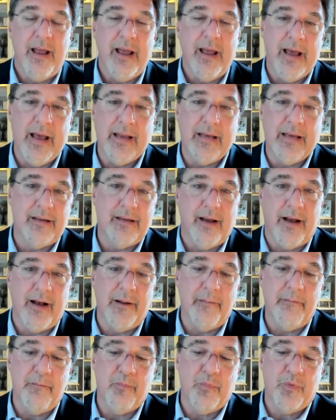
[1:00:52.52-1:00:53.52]
And
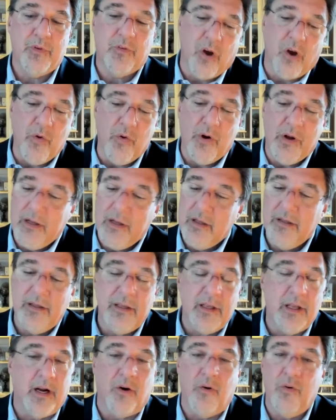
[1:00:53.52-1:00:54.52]
um, so,
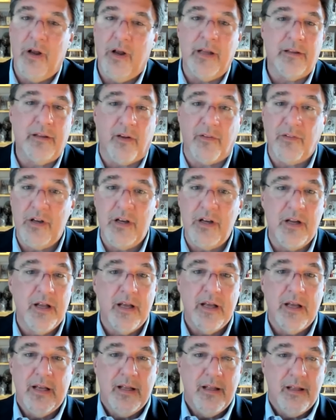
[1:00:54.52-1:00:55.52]
you know, it doesn't.
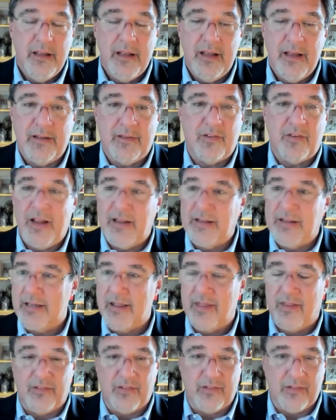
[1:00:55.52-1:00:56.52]
It's, it's
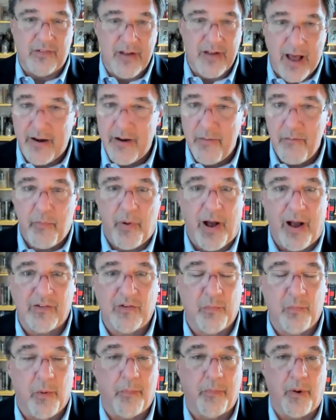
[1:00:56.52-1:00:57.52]
this is not an
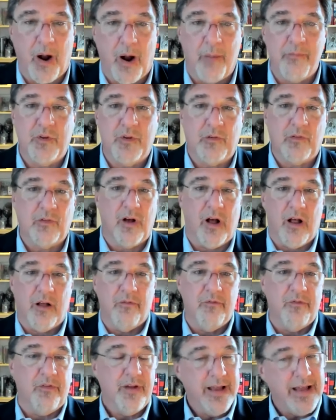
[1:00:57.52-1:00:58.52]
impossible problem to
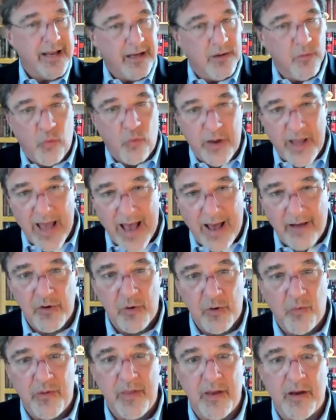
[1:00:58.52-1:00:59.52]
solve. It, we have
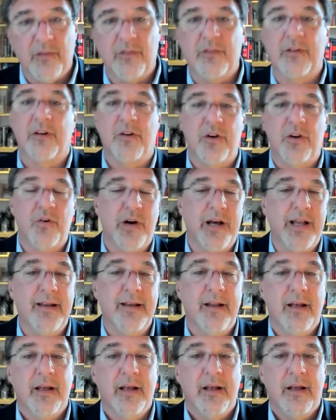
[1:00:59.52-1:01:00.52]
it within us to do it,